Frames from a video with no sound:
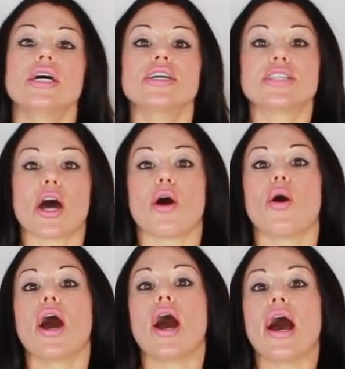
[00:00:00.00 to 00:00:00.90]
So
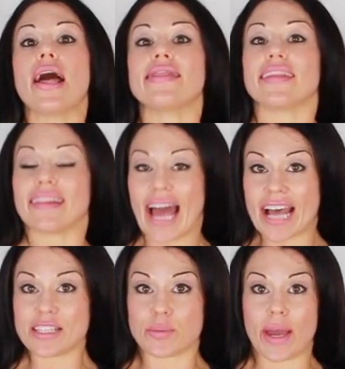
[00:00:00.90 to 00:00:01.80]
the
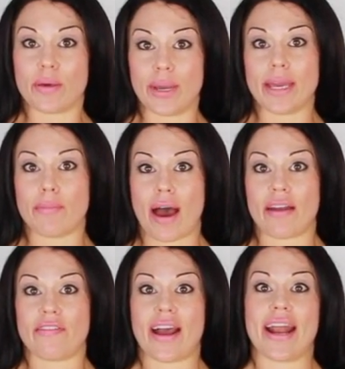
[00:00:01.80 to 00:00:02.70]
last way that we can
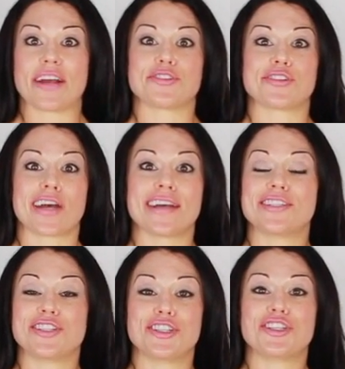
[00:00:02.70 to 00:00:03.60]
modify an exercise
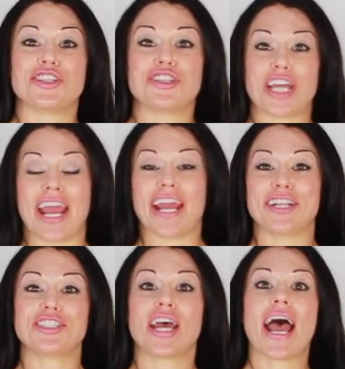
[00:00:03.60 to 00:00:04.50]
is just to
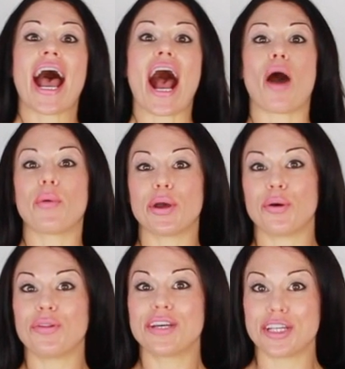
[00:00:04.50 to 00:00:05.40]
change how we
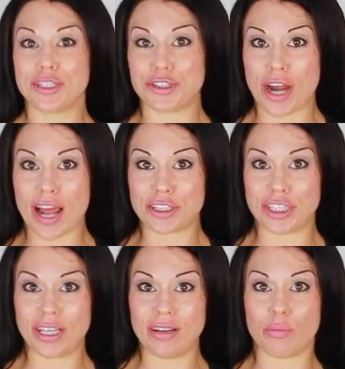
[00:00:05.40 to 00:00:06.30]
hold the
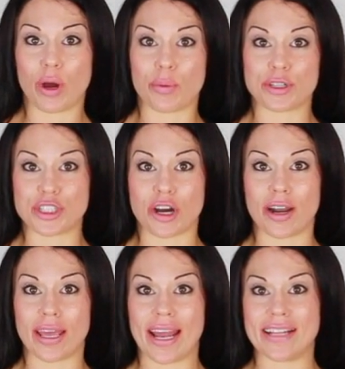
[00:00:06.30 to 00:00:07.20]
contraction, where we're
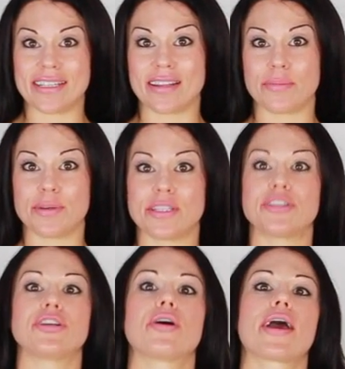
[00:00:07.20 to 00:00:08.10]
starting and ending the
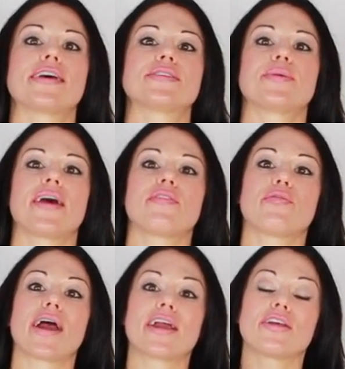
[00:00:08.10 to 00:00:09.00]
position, okay? So we have a
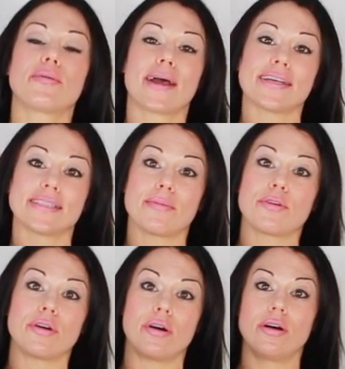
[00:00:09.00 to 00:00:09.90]
regular bicep
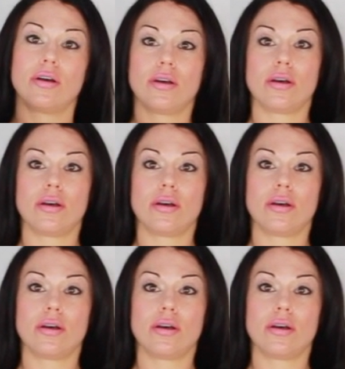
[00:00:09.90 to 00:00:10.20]
curl,